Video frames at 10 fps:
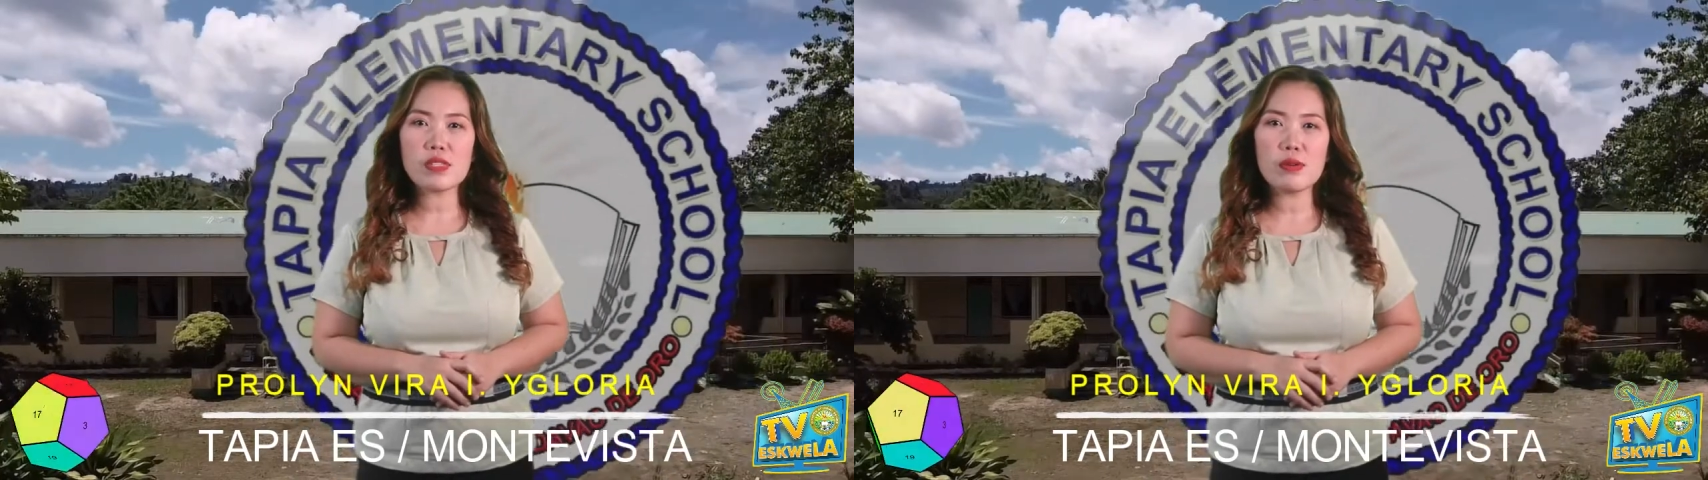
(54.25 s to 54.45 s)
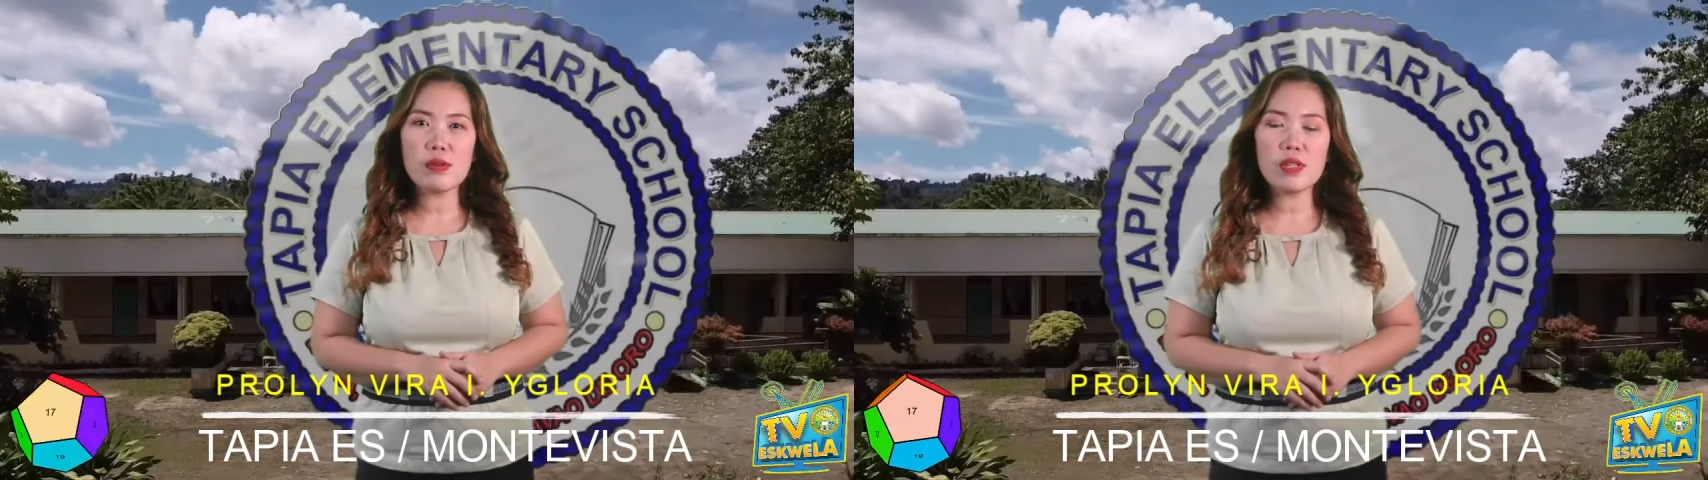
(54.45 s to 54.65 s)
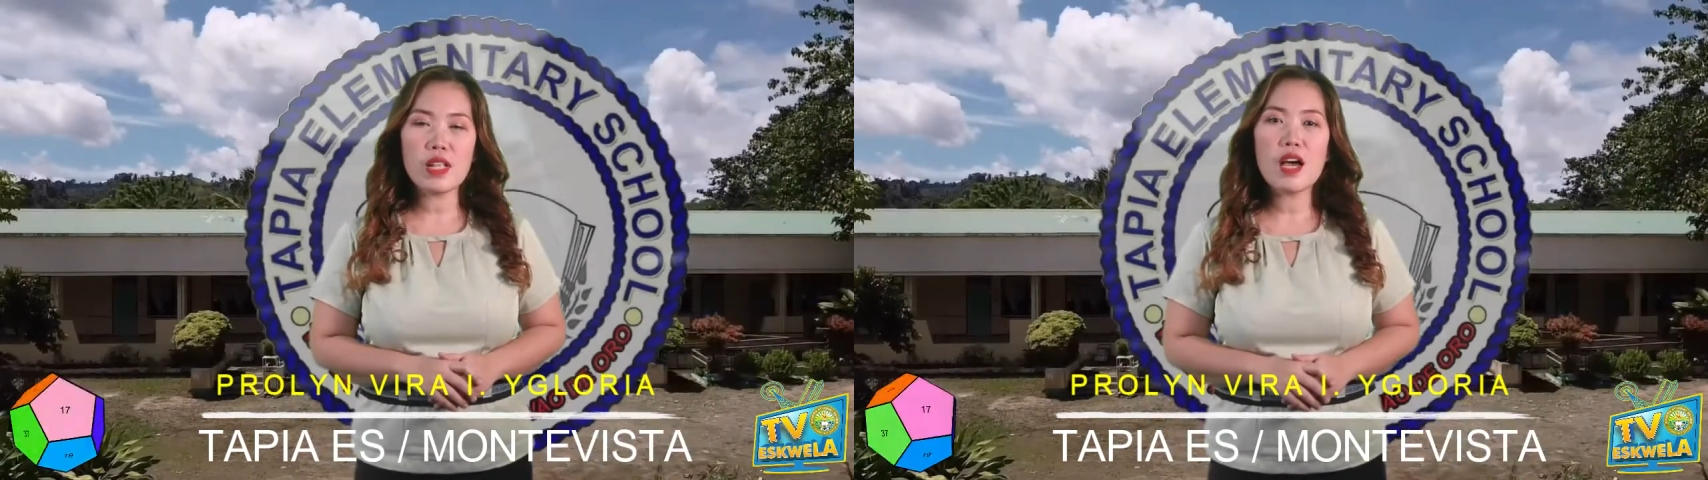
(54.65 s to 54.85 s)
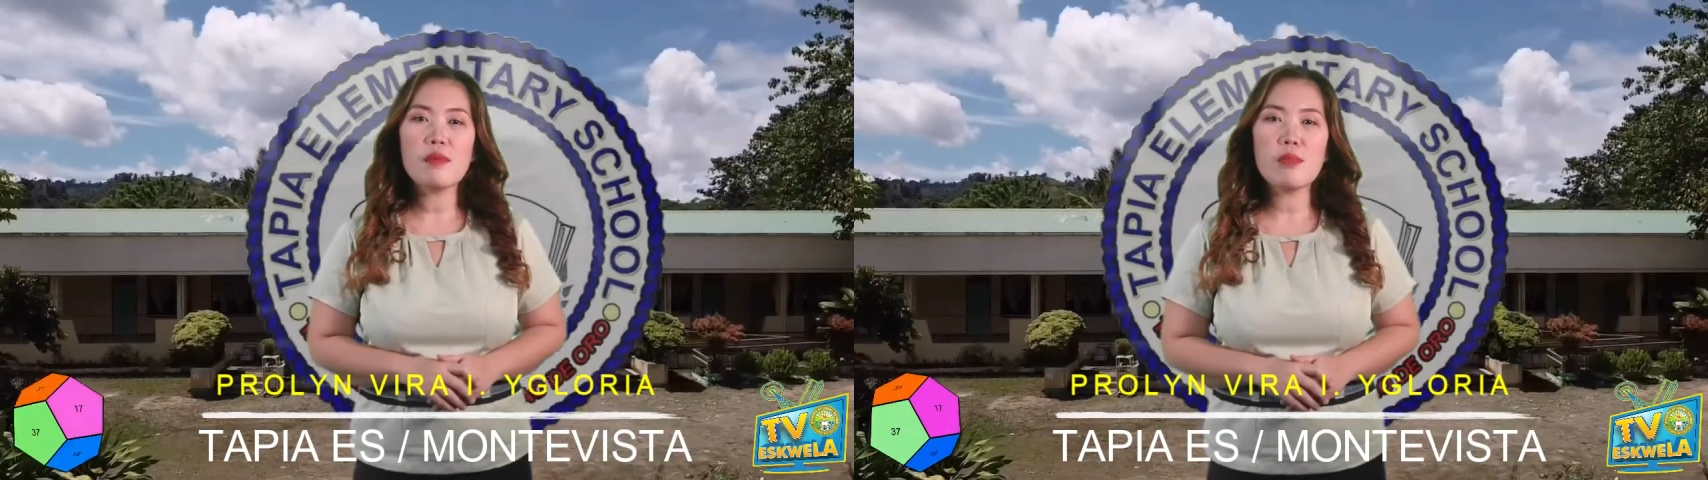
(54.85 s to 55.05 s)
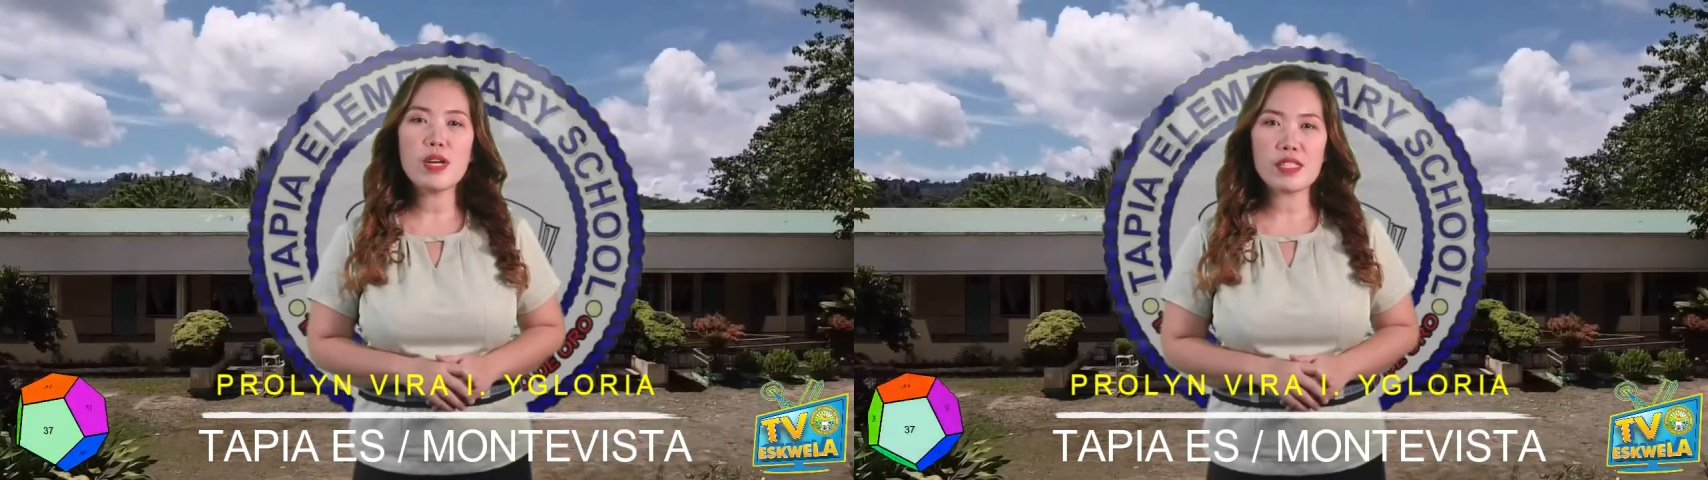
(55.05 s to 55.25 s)
School,
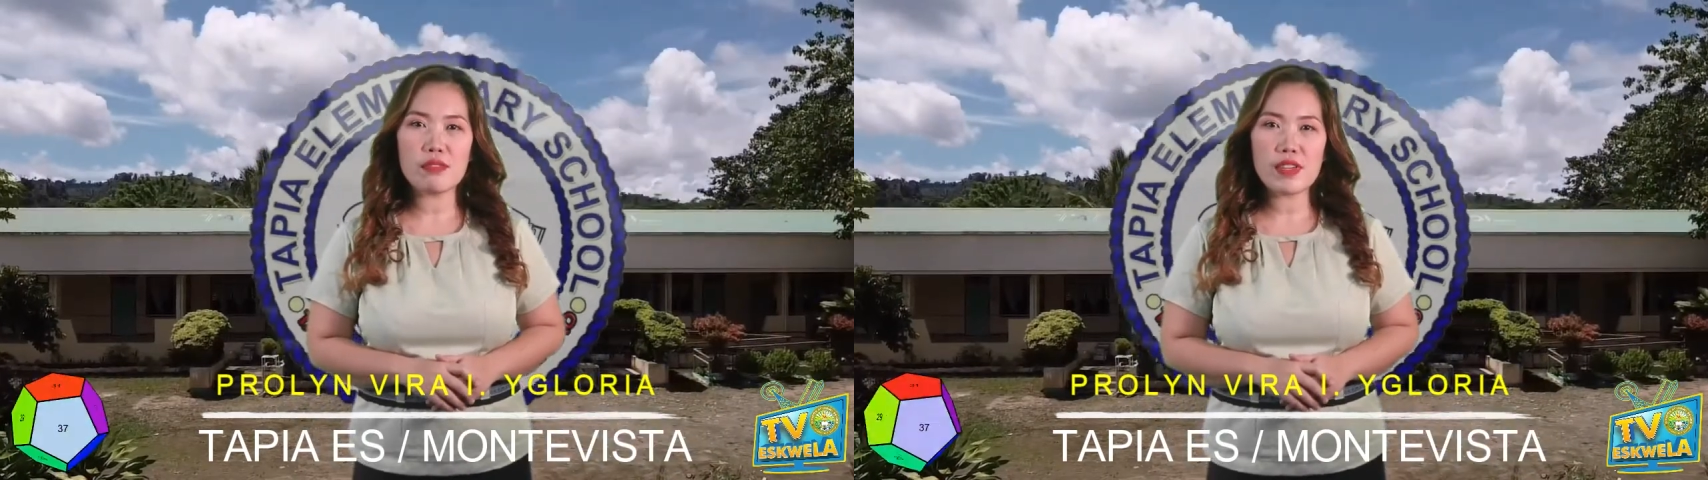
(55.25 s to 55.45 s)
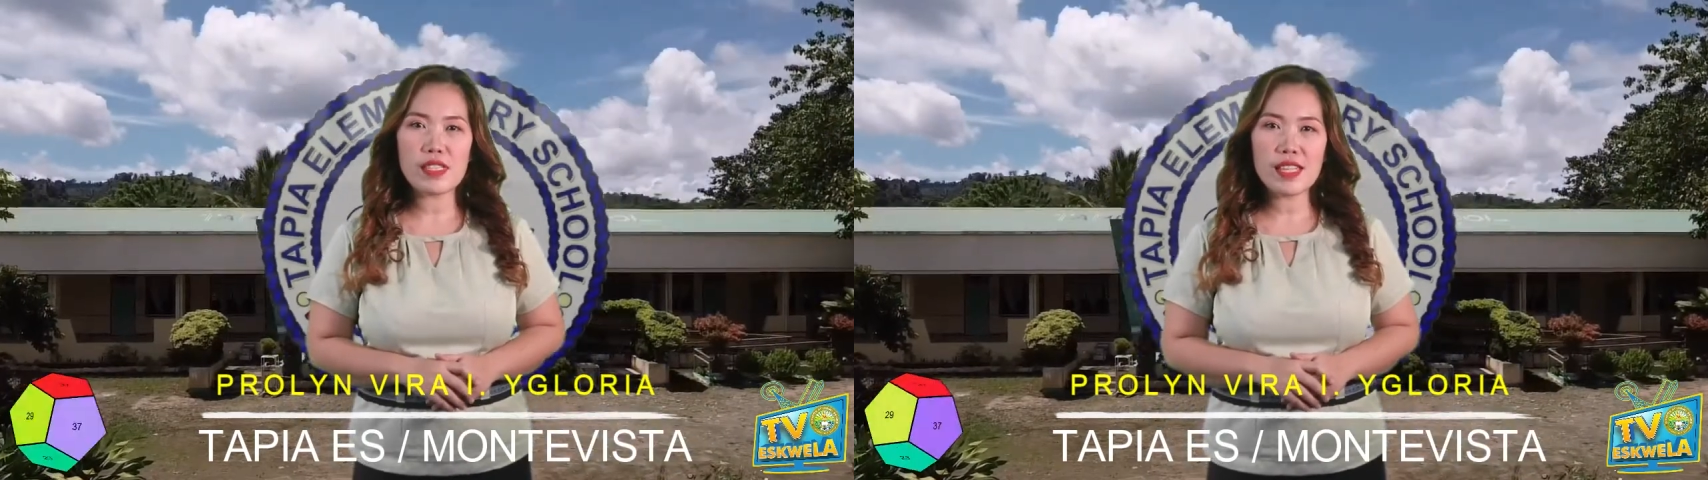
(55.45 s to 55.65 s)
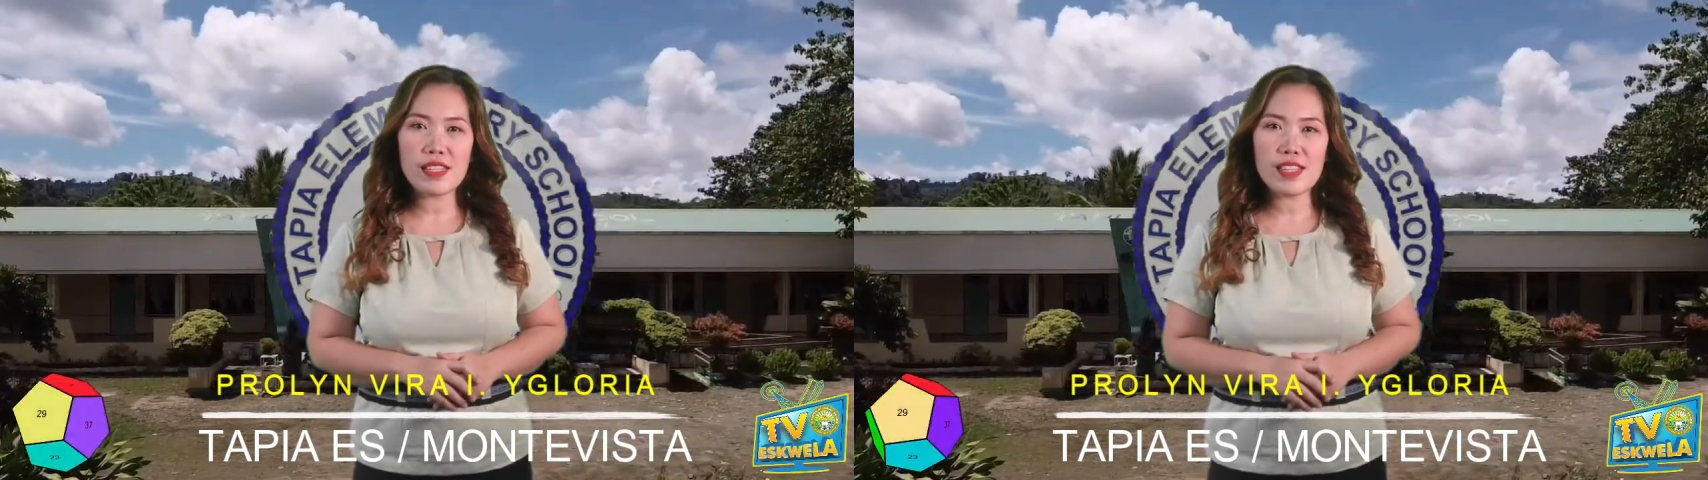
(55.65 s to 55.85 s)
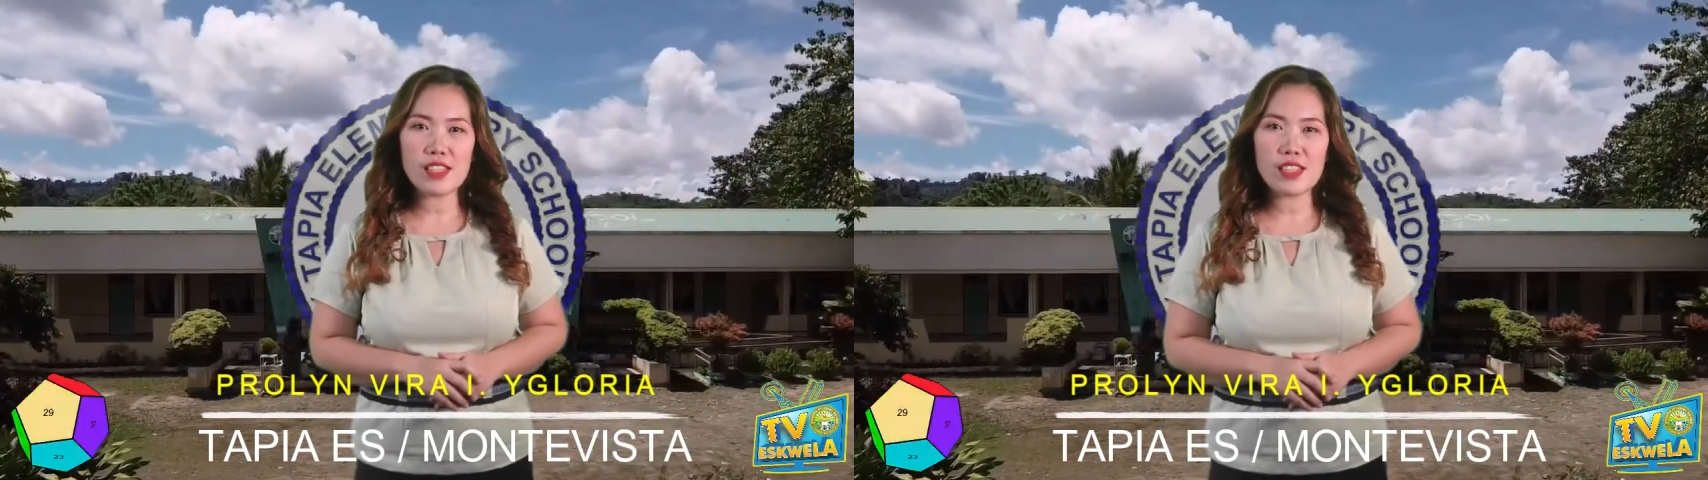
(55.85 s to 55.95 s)
Monte Vista